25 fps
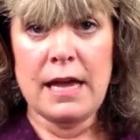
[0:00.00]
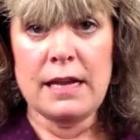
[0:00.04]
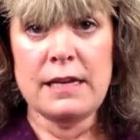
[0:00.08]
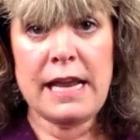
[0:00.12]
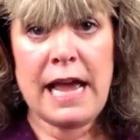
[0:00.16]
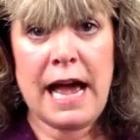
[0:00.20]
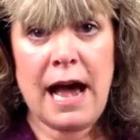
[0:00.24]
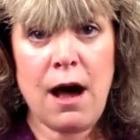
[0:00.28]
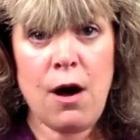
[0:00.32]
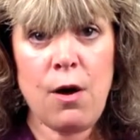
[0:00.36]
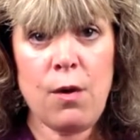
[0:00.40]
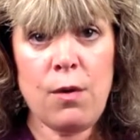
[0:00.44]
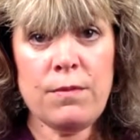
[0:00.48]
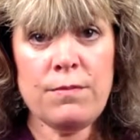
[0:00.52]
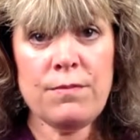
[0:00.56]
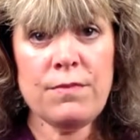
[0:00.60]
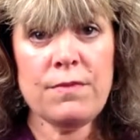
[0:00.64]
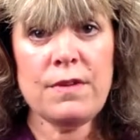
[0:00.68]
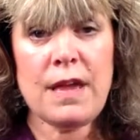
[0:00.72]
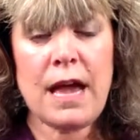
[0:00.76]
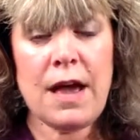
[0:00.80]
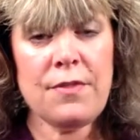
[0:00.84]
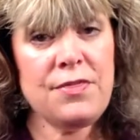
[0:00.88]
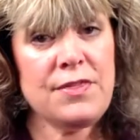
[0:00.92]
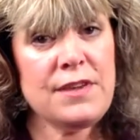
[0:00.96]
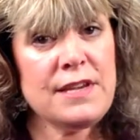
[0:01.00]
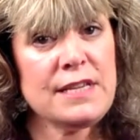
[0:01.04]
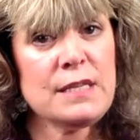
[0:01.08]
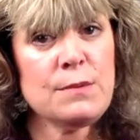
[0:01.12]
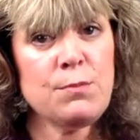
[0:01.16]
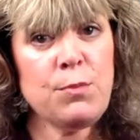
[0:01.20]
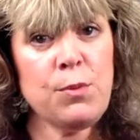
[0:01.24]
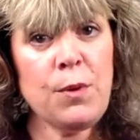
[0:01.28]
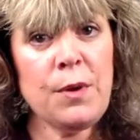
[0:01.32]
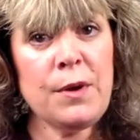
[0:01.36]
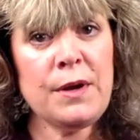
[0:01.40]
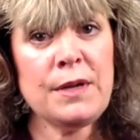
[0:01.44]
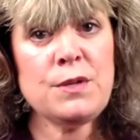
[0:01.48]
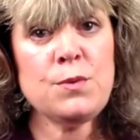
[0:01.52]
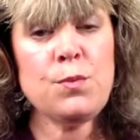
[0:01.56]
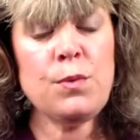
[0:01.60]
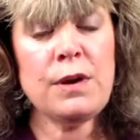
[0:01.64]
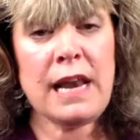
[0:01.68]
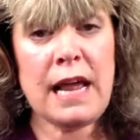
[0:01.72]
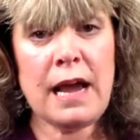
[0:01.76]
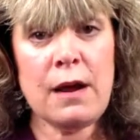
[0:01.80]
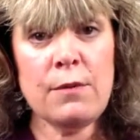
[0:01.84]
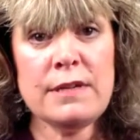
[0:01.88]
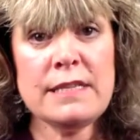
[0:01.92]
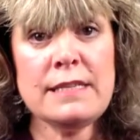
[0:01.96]
Now, at this point,
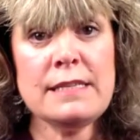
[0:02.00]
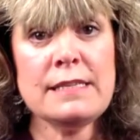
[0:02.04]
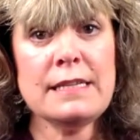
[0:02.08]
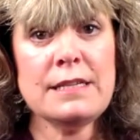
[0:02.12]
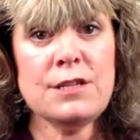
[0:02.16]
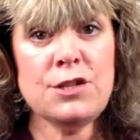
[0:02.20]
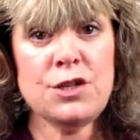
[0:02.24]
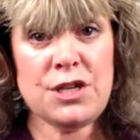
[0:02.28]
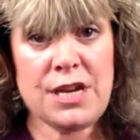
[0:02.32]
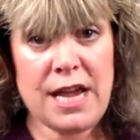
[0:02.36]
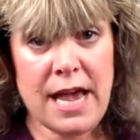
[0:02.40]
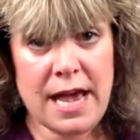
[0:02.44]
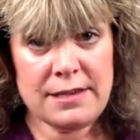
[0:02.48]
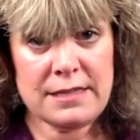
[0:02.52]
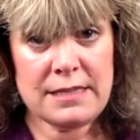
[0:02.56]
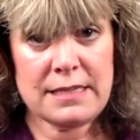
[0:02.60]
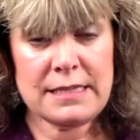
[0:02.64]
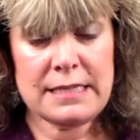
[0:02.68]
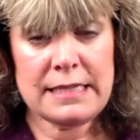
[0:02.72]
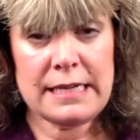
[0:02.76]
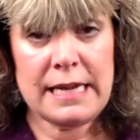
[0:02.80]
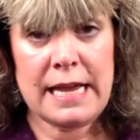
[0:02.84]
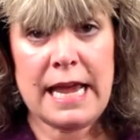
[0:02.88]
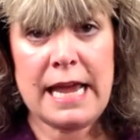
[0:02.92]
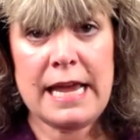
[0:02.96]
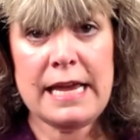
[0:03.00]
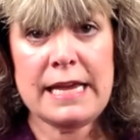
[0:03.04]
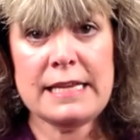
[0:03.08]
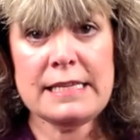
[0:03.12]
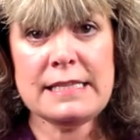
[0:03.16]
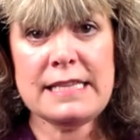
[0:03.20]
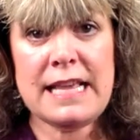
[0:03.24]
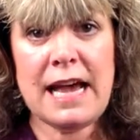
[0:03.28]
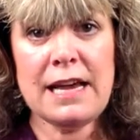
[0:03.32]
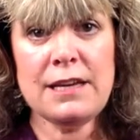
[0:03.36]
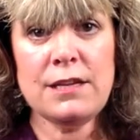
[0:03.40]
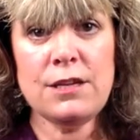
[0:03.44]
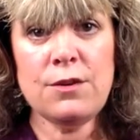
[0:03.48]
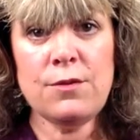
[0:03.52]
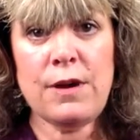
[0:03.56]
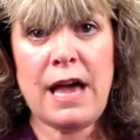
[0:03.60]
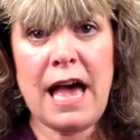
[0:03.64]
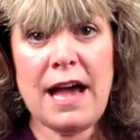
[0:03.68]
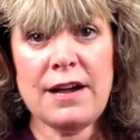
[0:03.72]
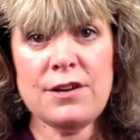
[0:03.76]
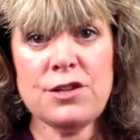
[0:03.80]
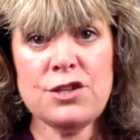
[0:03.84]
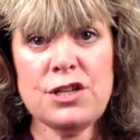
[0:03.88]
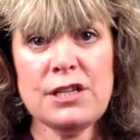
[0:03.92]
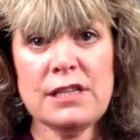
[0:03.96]
what I would suggest is that you
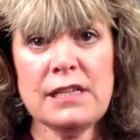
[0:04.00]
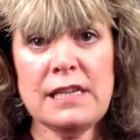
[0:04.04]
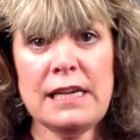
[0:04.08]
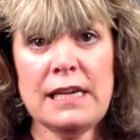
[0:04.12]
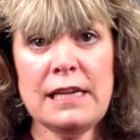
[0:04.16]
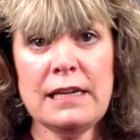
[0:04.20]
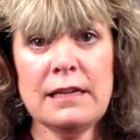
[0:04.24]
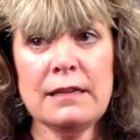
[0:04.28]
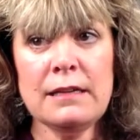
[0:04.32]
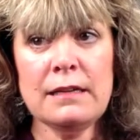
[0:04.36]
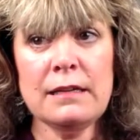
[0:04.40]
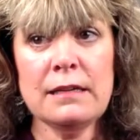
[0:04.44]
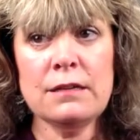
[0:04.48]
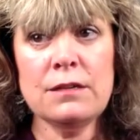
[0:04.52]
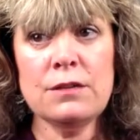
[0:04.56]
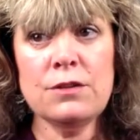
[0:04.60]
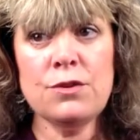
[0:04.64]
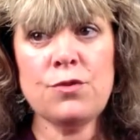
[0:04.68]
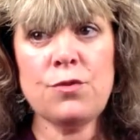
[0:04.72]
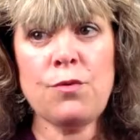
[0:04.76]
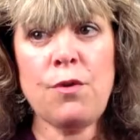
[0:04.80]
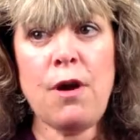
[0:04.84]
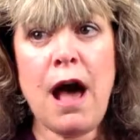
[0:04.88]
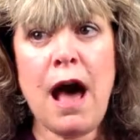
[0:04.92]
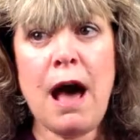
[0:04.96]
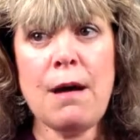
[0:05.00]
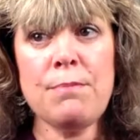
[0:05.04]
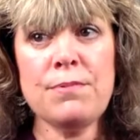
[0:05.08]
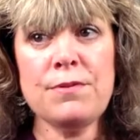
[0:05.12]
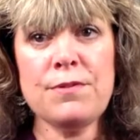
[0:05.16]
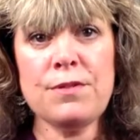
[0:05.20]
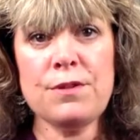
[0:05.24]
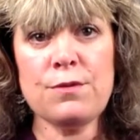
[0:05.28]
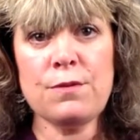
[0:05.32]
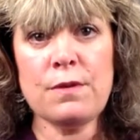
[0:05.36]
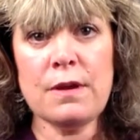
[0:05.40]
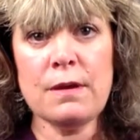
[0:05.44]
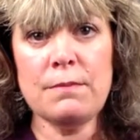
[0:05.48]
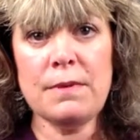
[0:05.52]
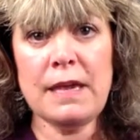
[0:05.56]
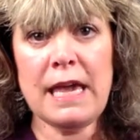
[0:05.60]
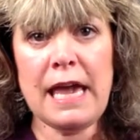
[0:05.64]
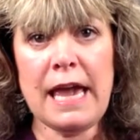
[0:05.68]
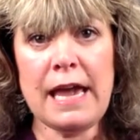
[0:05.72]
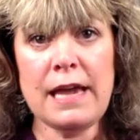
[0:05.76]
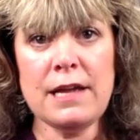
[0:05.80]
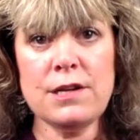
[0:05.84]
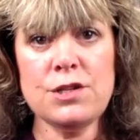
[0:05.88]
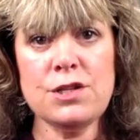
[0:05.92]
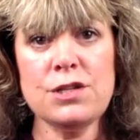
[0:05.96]
actually drop the rib
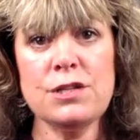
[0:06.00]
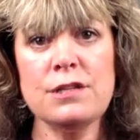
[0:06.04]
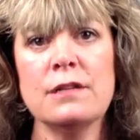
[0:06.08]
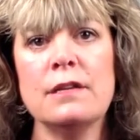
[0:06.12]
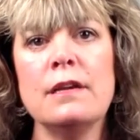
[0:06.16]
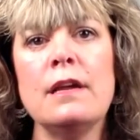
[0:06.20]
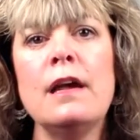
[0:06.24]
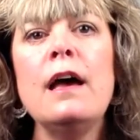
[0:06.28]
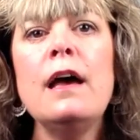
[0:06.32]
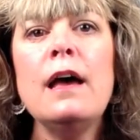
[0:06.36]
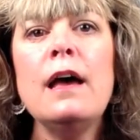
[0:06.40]
cage.